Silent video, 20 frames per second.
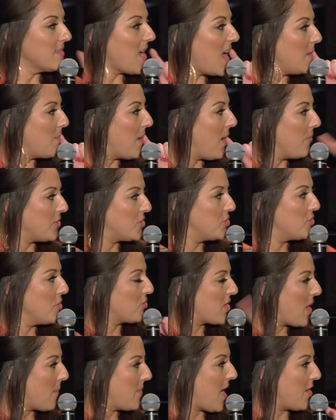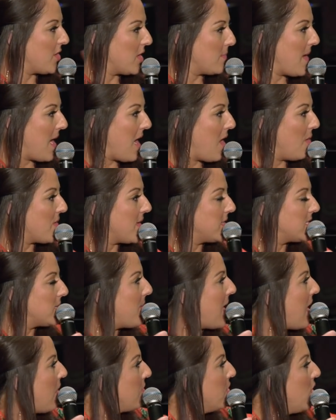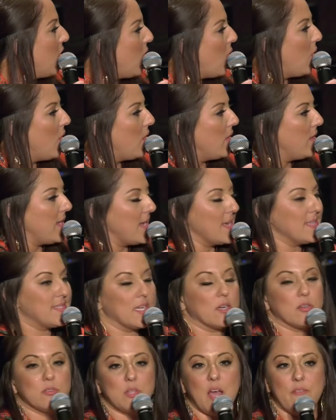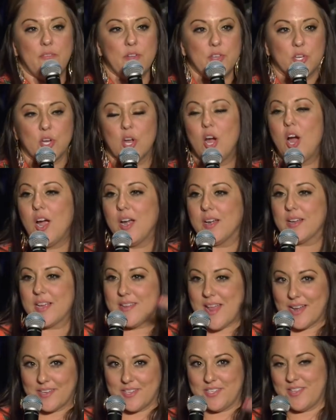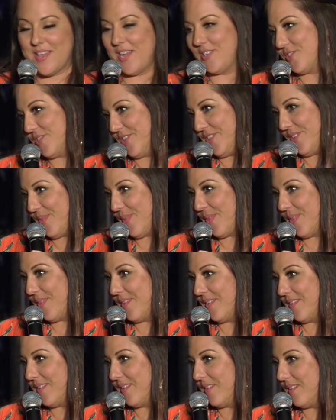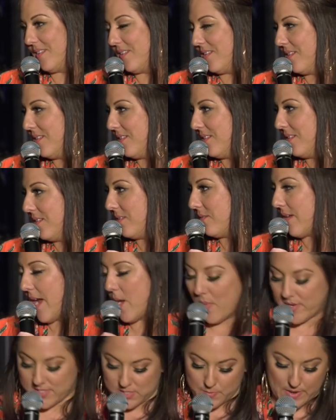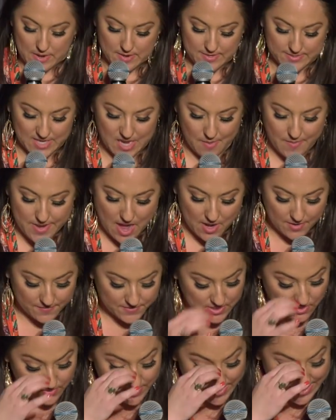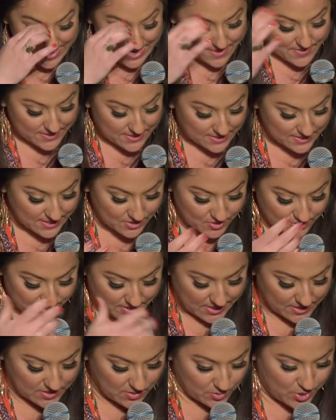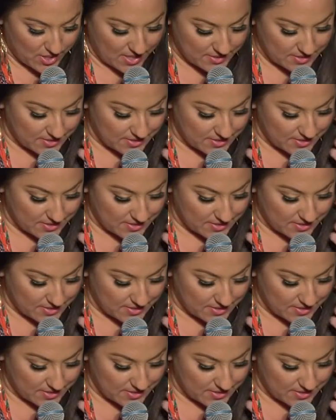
It's not about the truth coming out your mouth, it's about is there love in your heart connected to that truth? right? What spirit is it coming out of? So this is interesting. So